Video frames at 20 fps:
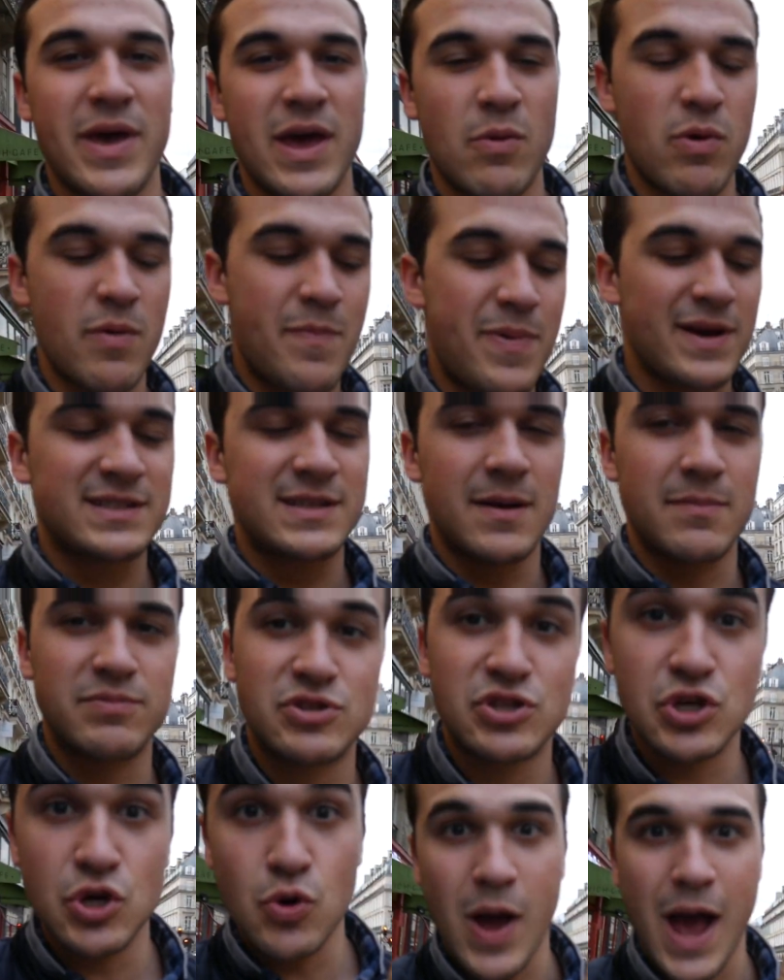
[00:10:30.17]
And we picked up
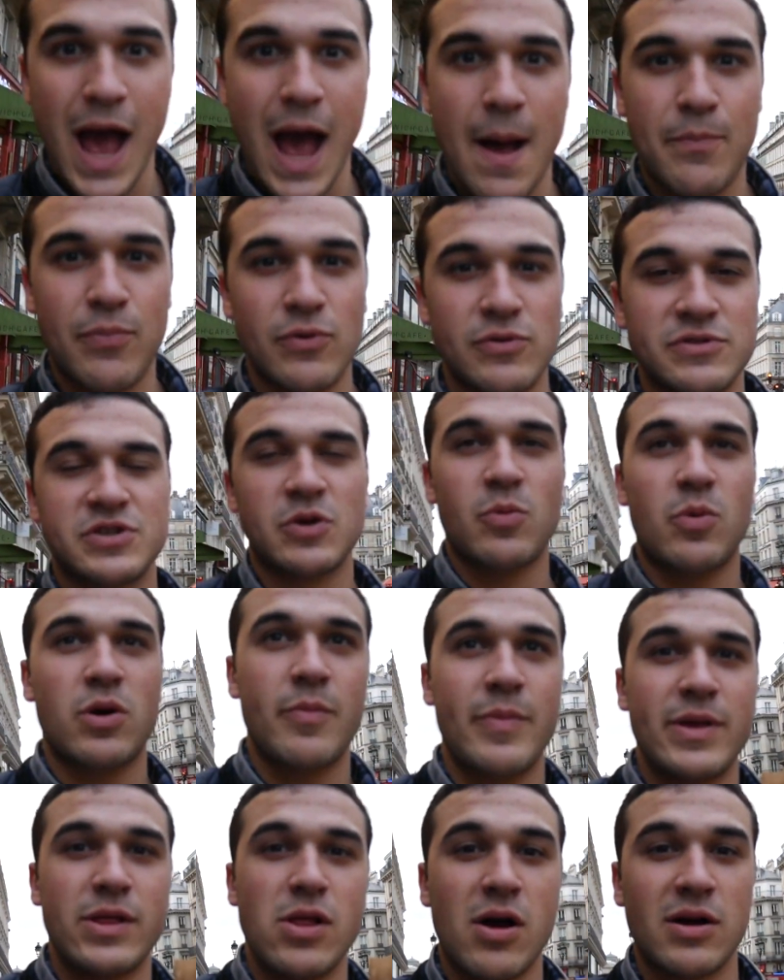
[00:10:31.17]
two apples, so we're
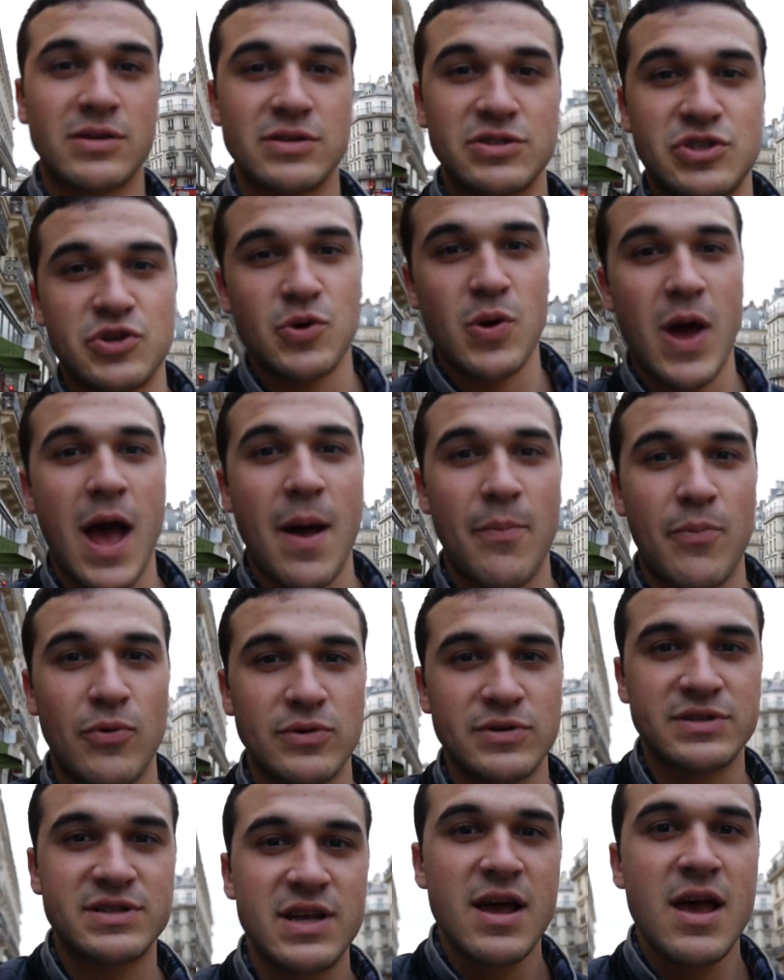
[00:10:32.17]
gonna be logging two
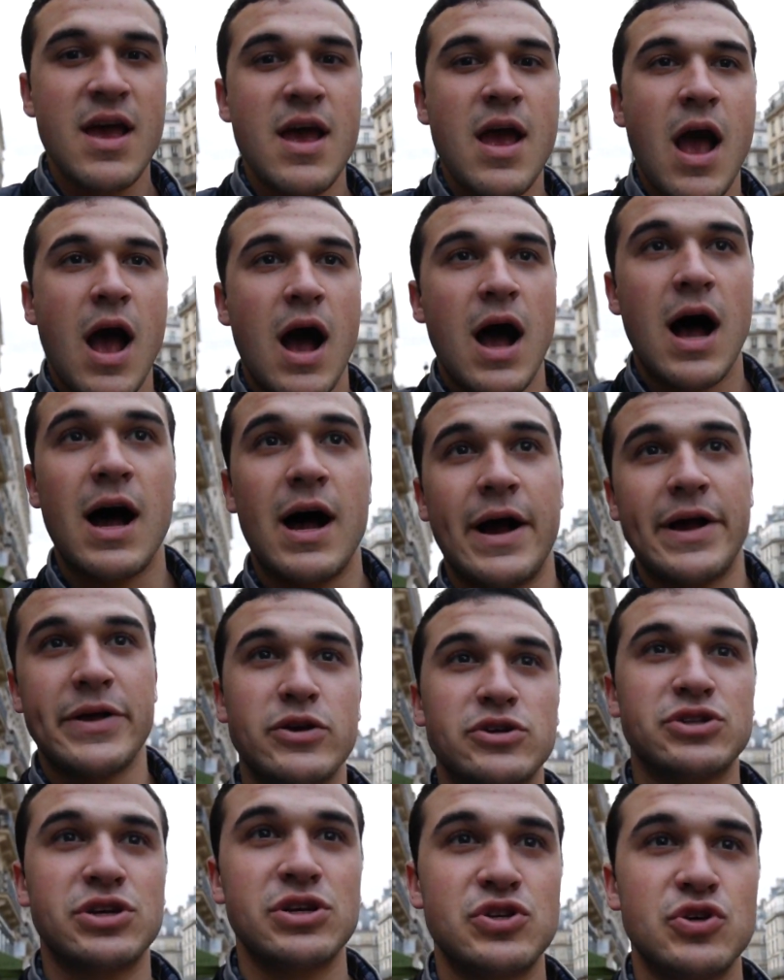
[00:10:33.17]
apples. Uh, I
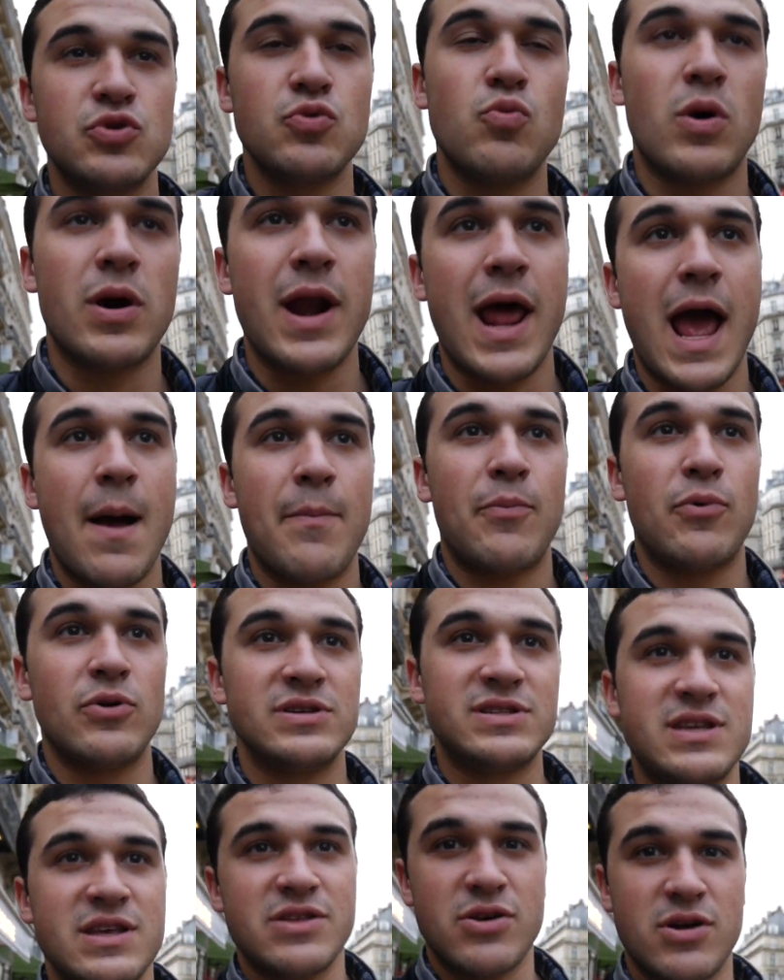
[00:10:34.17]
usually do one apple
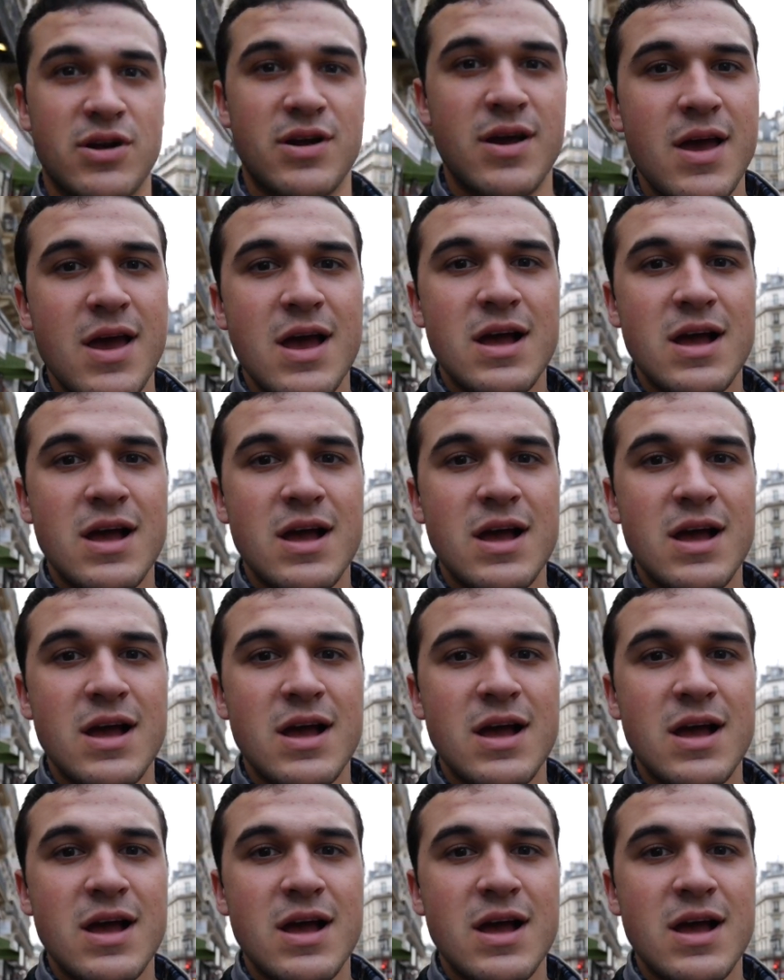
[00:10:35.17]
is either